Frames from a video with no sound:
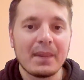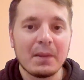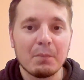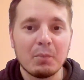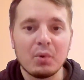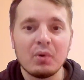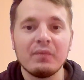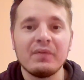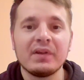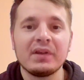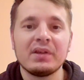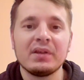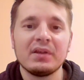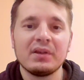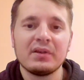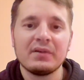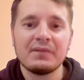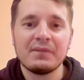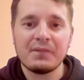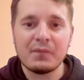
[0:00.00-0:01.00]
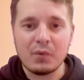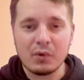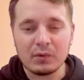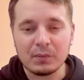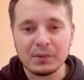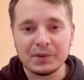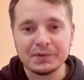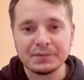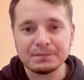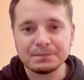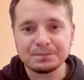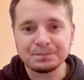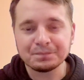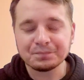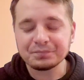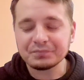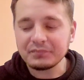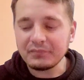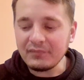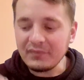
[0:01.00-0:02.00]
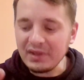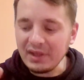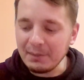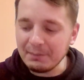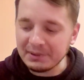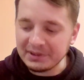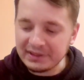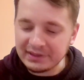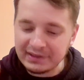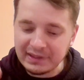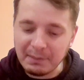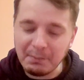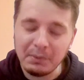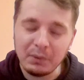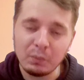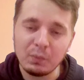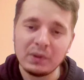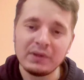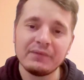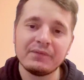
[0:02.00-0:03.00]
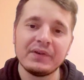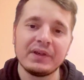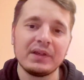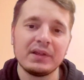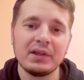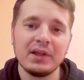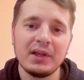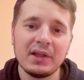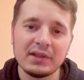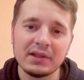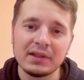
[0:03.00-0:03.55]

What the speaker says: moving forward. But the number one thing,